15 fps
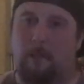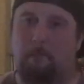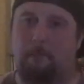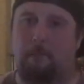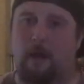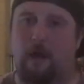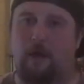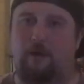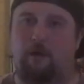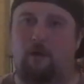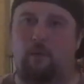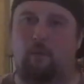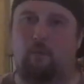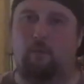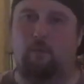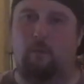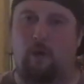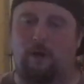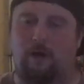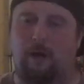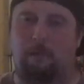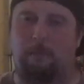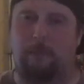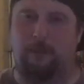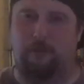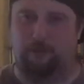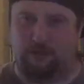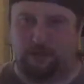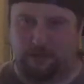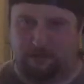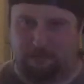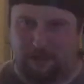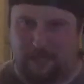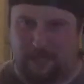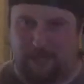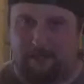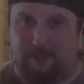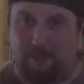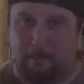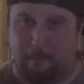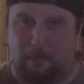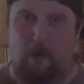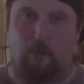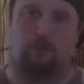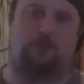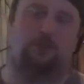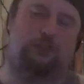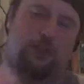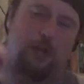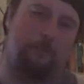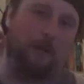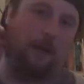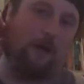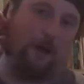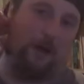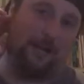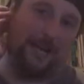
But what amuses me the most about her